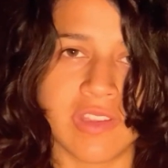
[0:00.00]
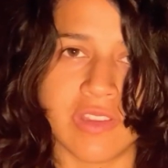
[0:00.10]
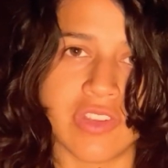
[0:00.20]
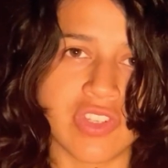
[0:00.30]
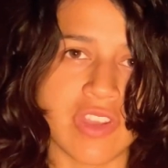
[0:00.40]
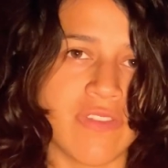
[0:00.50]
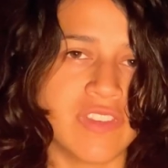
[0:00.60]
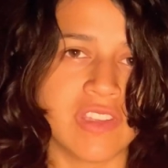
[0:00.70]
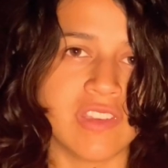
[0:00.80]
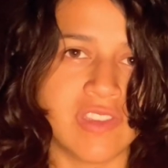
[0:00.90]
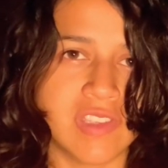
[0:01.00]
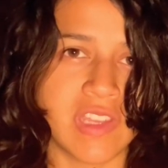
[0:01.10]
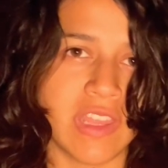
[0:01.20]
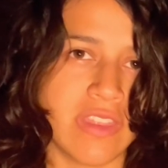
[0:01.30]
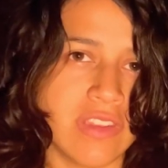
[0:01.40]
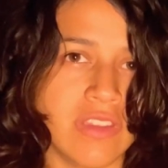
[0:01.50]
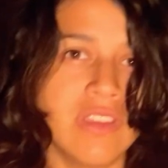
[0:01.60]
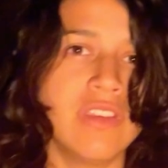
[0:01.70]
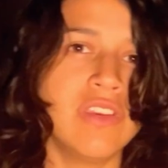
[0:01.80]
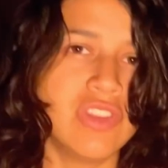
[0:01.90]
and the shifts and see the
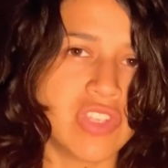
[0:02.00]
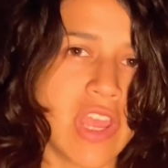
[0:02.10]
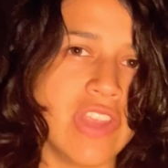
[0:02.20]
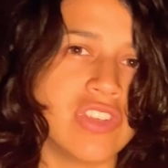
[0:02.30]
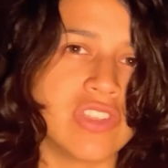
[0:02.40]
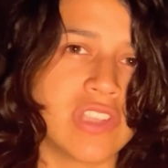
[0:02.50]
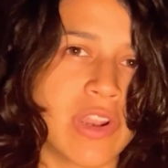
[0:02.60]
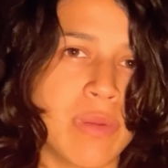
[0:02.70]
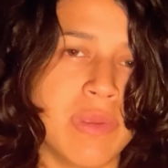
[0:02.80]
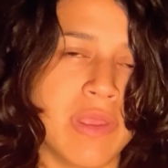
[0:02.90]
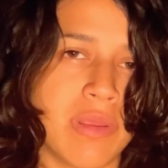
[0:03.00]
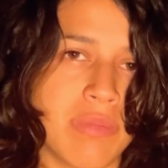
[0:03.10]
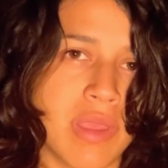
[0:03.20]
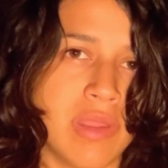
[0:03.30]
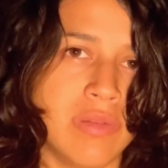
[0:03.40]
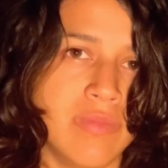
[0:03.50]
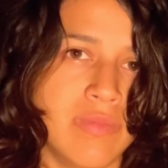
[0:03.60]
changes that are being made.